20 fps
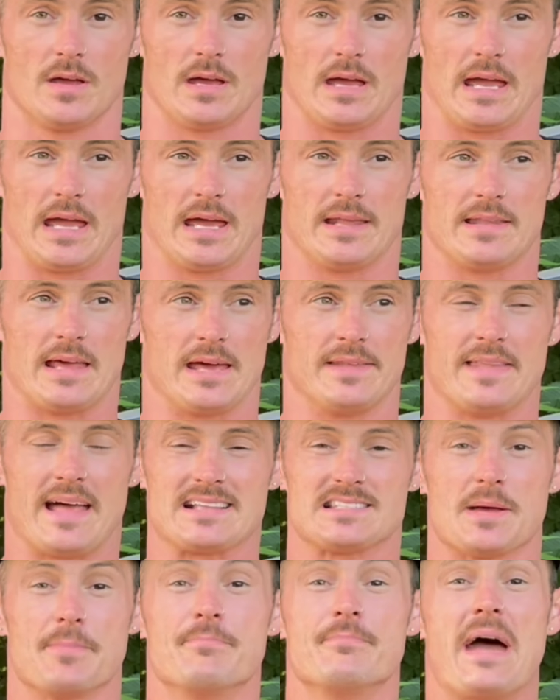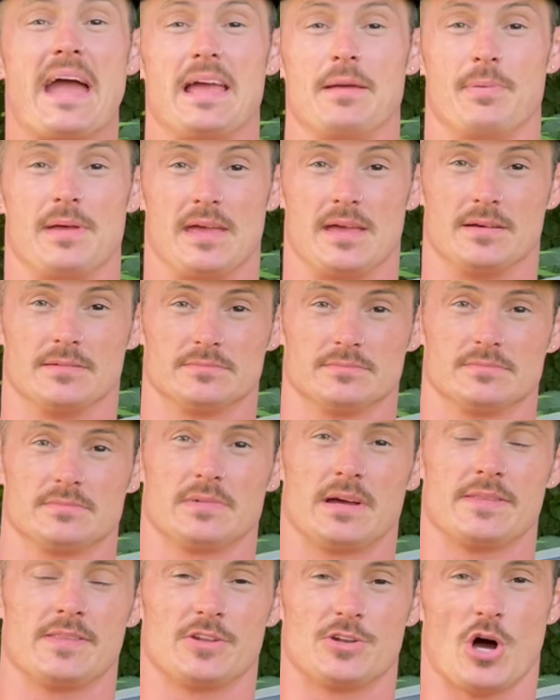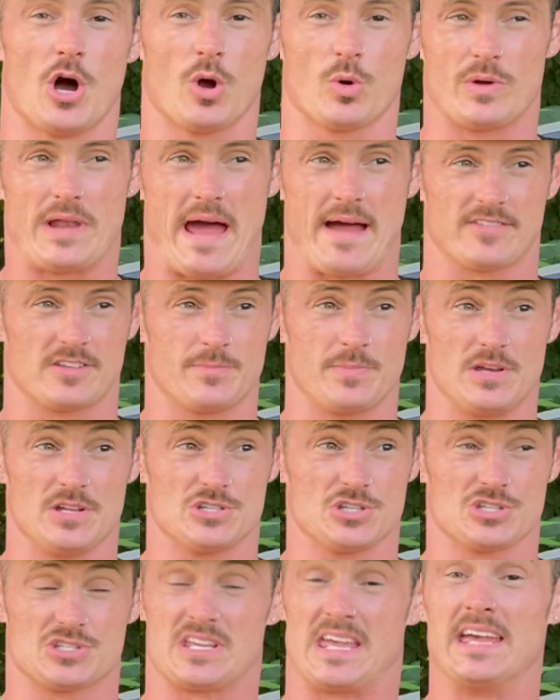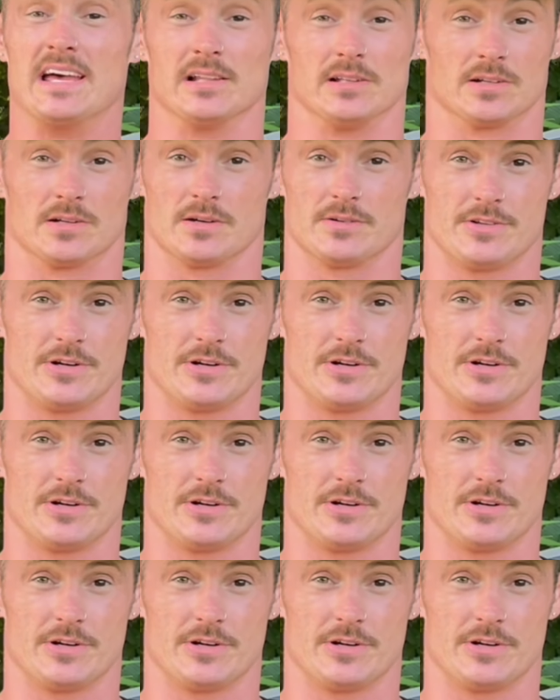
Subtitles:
And that's a maybe. And the dog would have to be just killer.